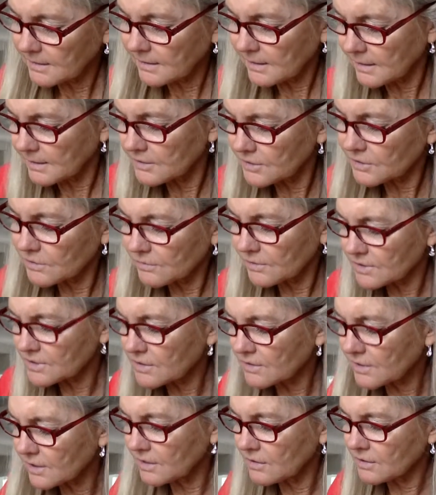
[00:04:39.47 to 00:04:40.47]
and do it
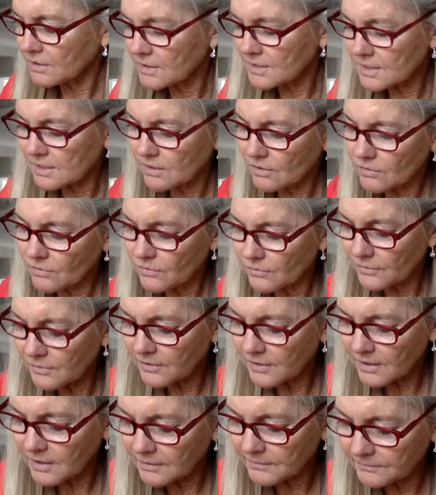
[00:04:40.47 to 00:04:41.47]
so that you can see the whole
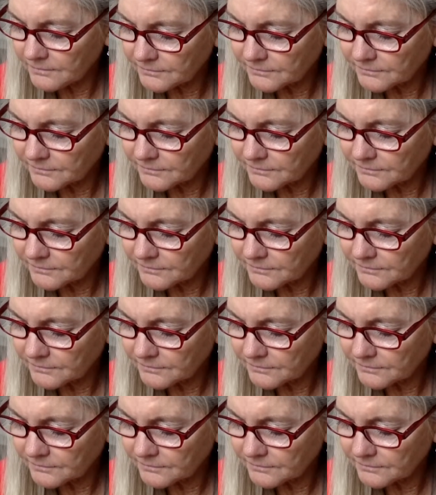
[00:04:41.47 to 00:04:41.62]
thing.